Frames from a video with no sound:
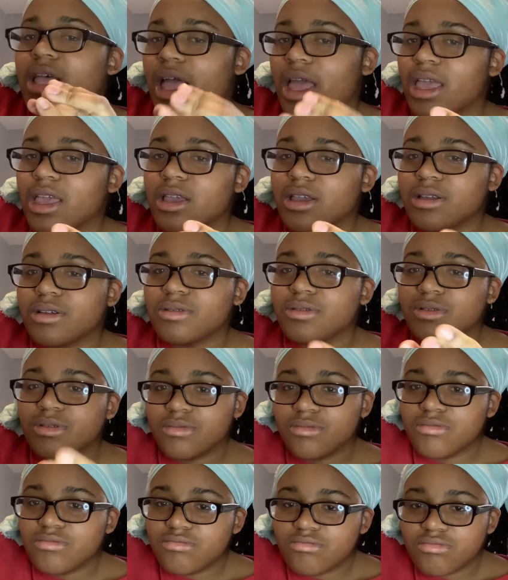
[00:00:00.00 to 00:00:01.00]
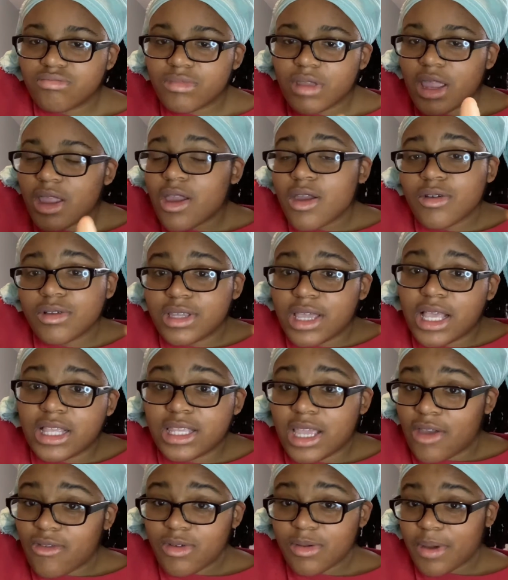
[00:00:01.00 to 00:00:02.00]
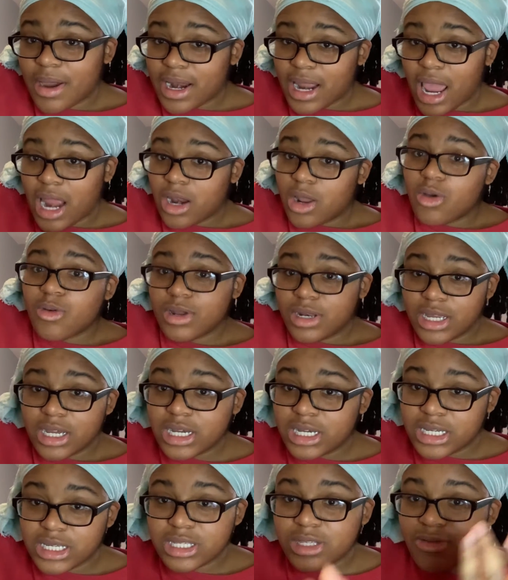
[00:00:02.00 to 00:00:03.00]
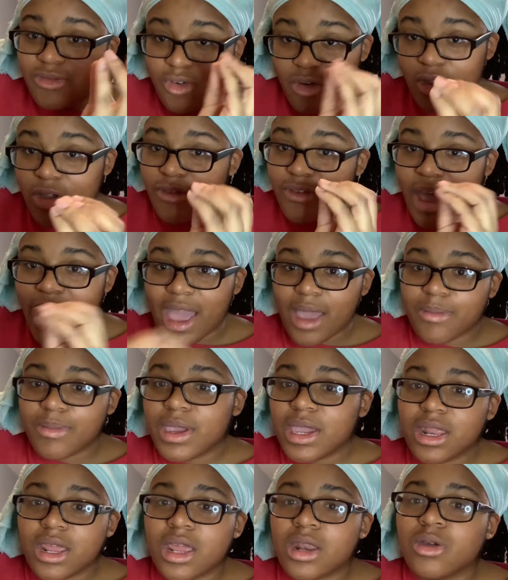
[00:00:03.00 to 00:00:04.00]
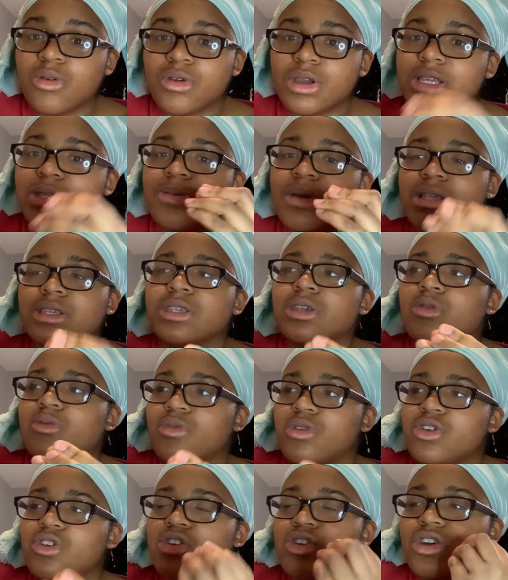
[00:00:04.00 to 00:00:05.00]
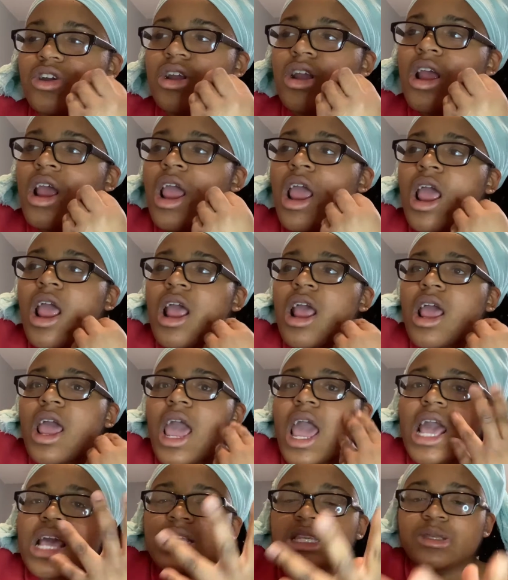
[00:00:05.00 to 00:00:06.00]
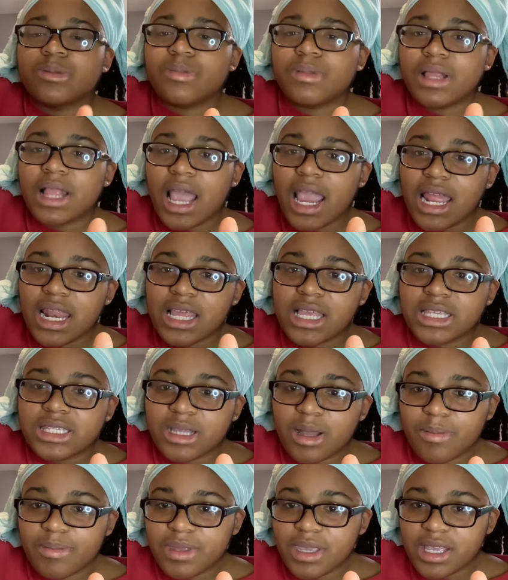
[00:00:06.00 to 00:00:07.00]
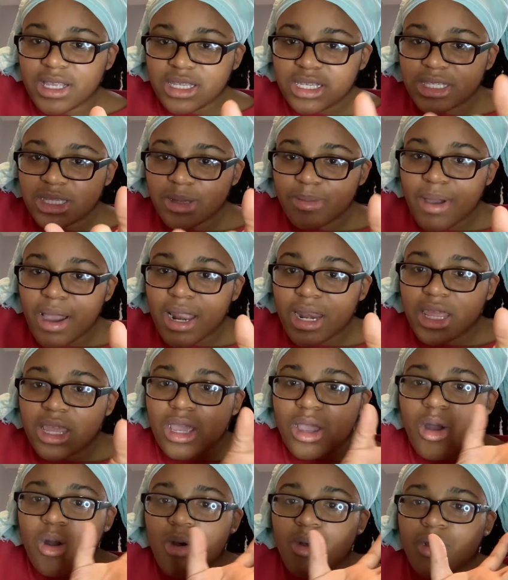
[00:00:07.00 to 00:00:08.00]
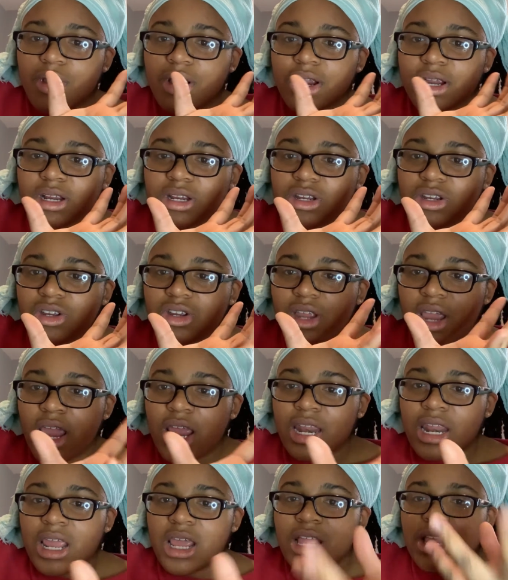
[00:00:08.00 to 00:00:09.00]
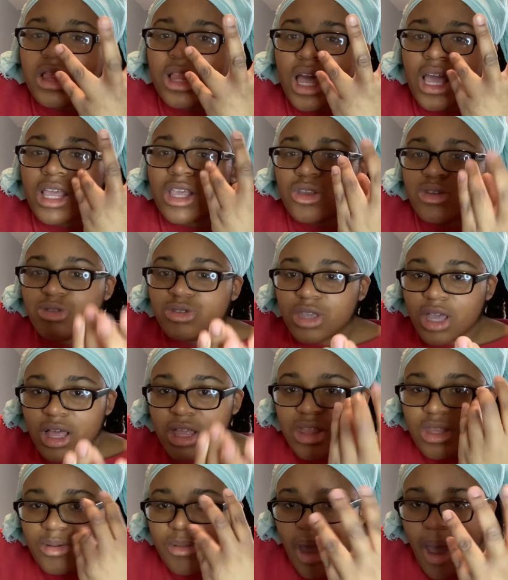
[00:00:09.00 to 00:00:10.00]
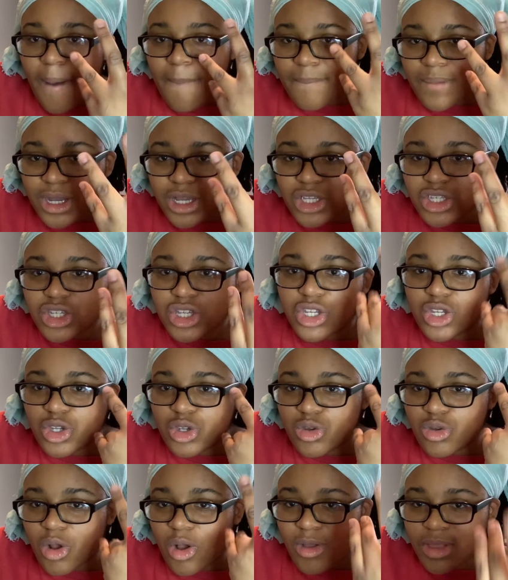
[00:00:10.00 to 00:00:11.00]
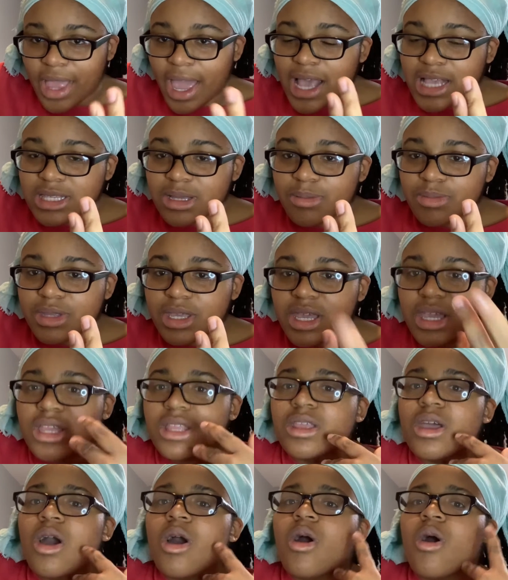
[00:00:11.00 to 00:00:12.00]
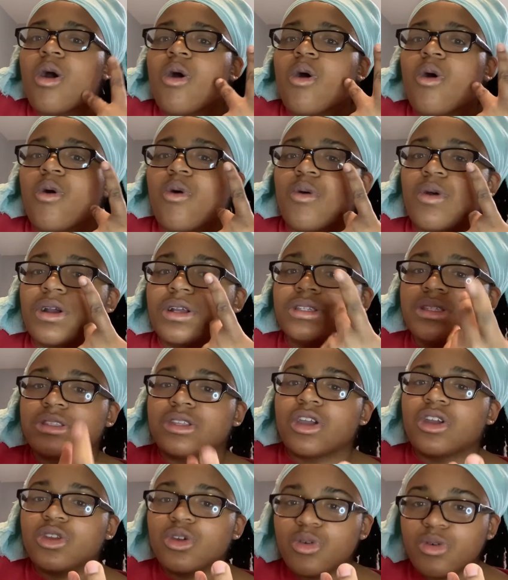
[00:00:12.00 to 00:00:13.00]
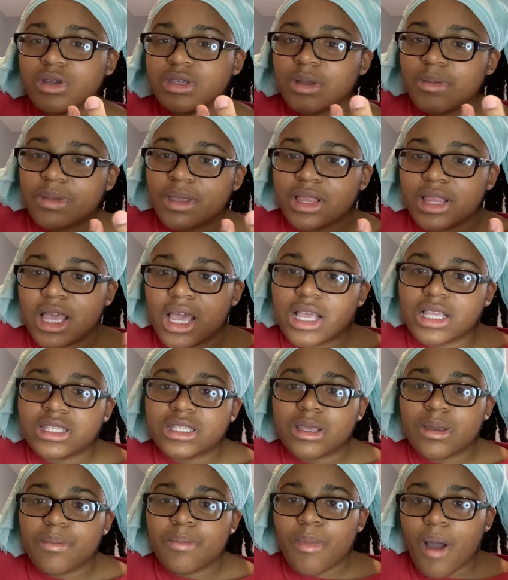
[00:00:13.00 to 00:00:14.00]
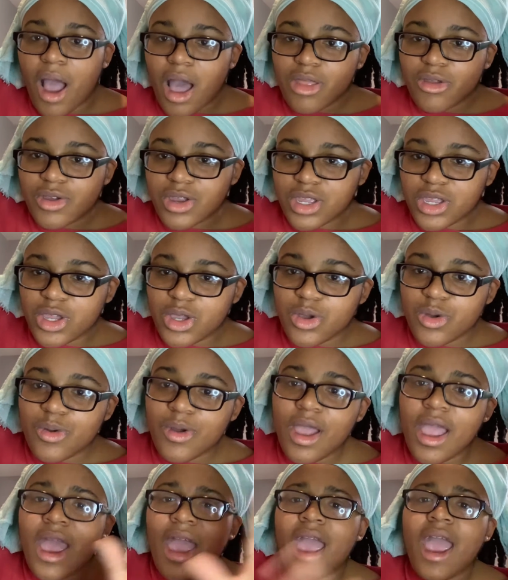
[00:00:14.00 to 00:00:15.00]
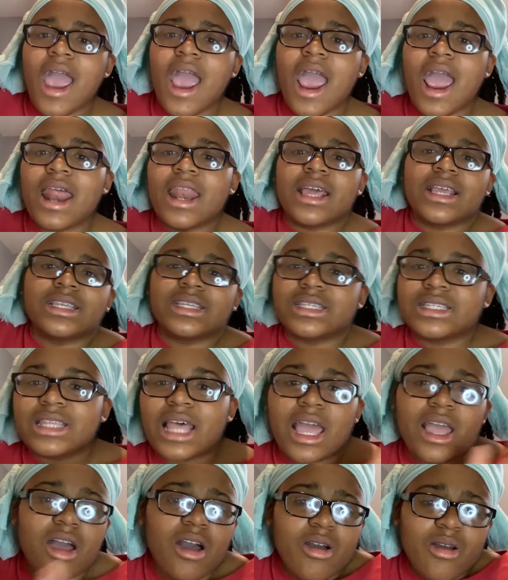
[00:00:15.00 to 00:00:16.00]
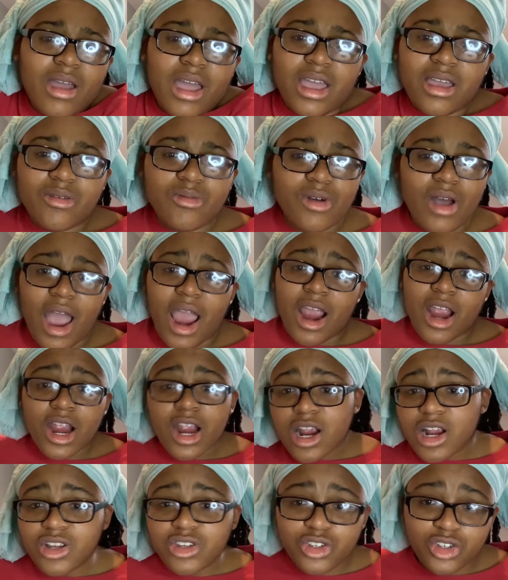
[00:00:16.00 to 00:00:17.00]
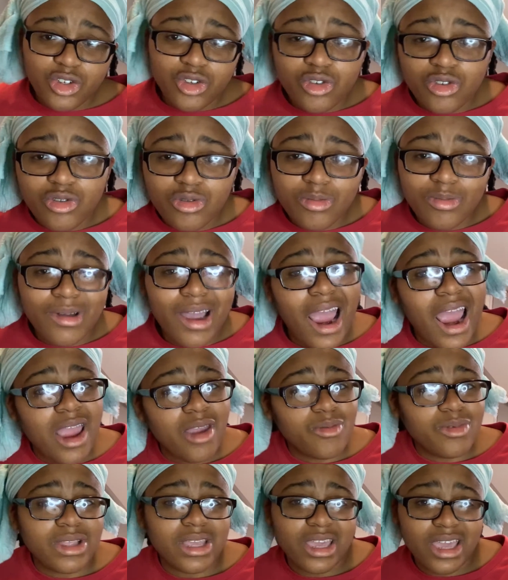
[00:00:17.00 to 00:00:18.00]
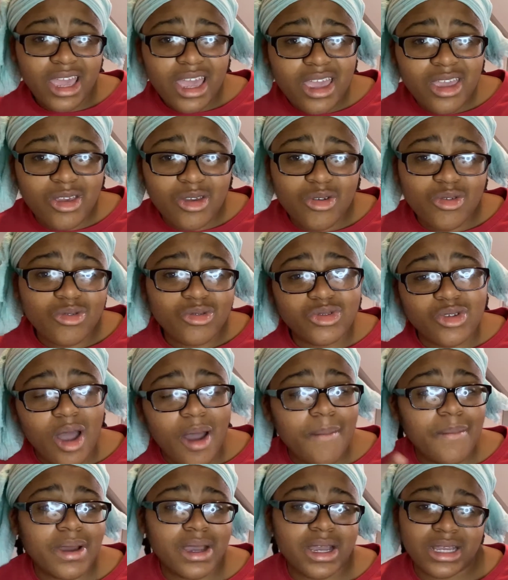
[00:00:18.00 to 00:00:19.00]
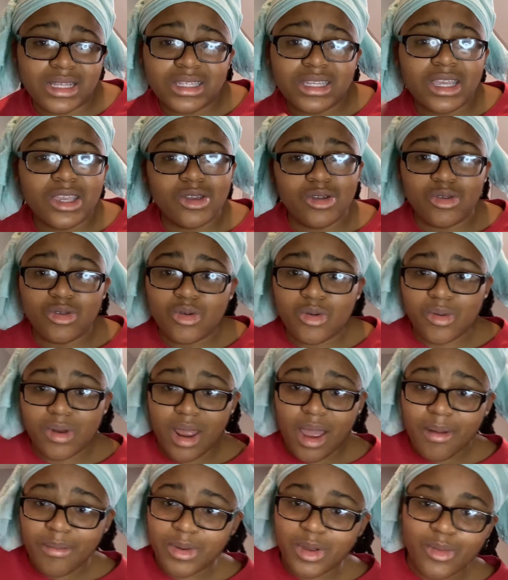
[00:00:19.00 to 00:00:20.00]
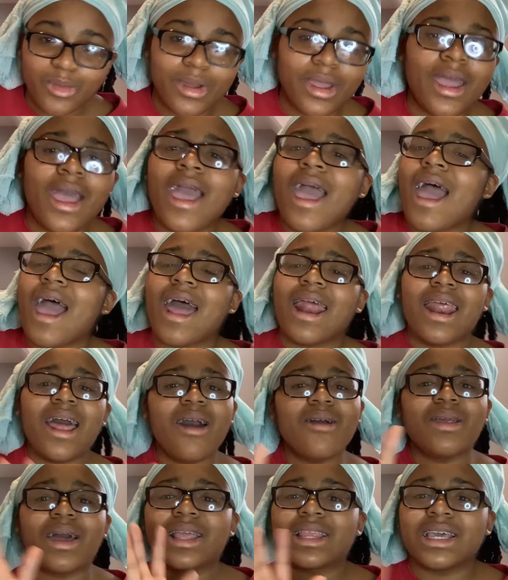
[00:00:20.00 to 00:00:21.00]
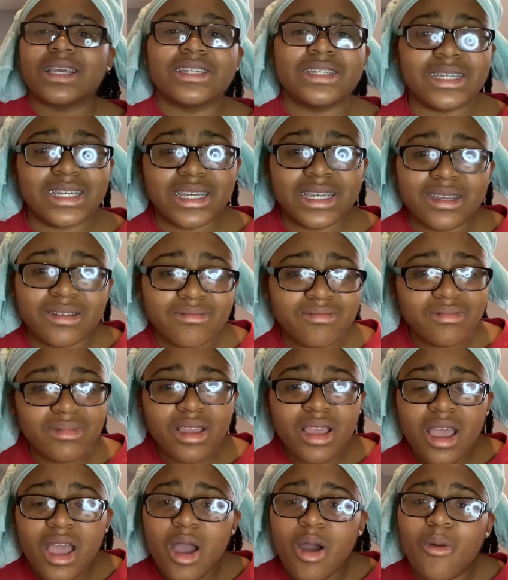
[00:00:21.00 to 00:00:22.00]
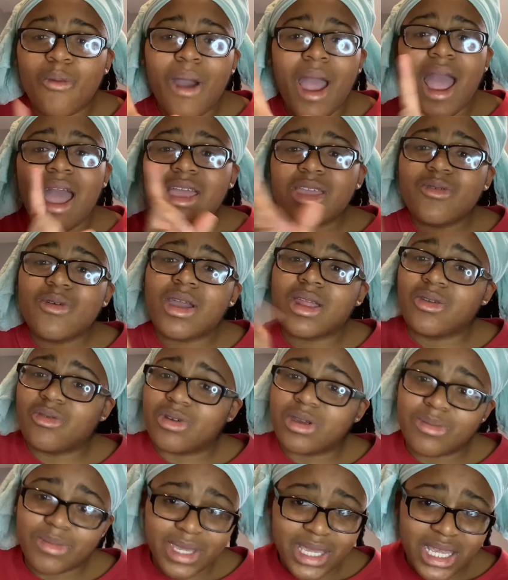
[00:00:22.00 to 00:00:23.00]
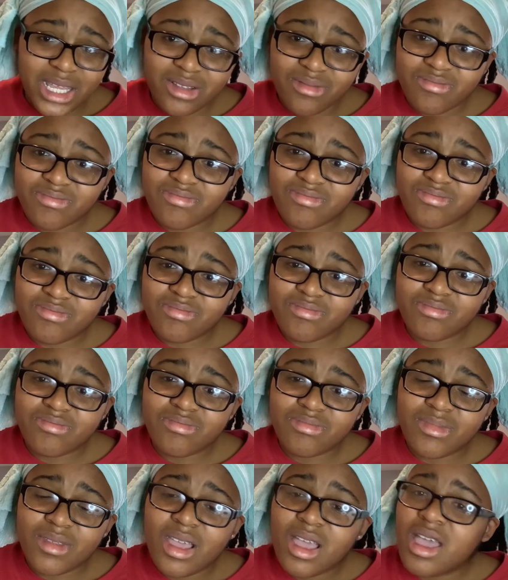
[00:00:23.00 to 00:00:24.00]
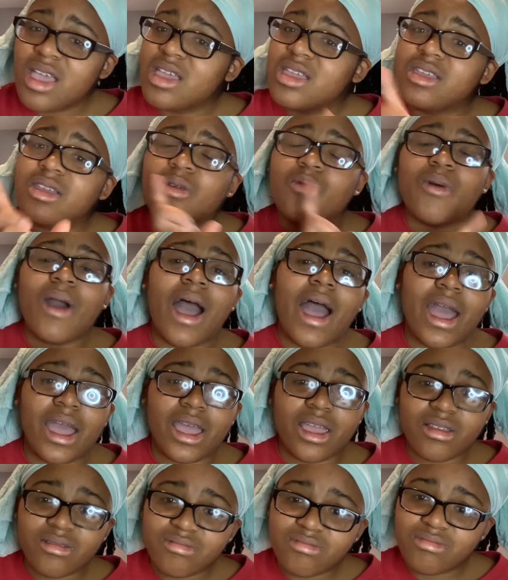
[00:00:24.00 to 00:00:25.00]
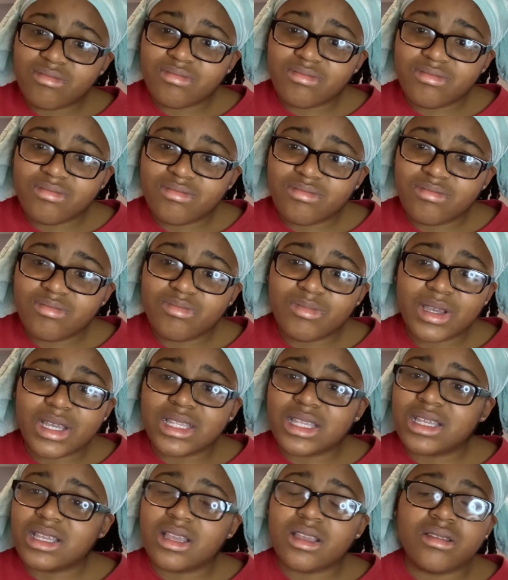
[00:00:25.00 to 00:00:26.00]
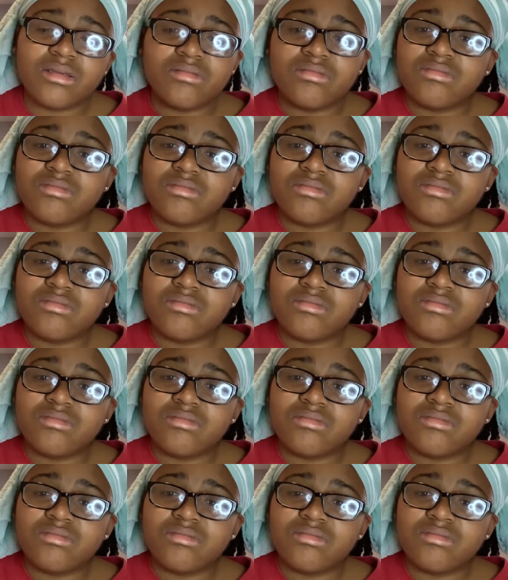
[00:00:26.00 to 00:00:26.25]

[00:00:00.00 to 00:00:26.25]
like, it irritates everybody. I know it does for a fact, being ignored, especially when you're explaining something to somebody or in it, like you tell them how much you don't like something or they're doing something that's bothering you. And it's just like, okay, well, I heard you, but I didn't really hear you, so I'm going to continue to do what I'm doing. And I don't like that shit. Why are you ignoring me? Why? Because, uh,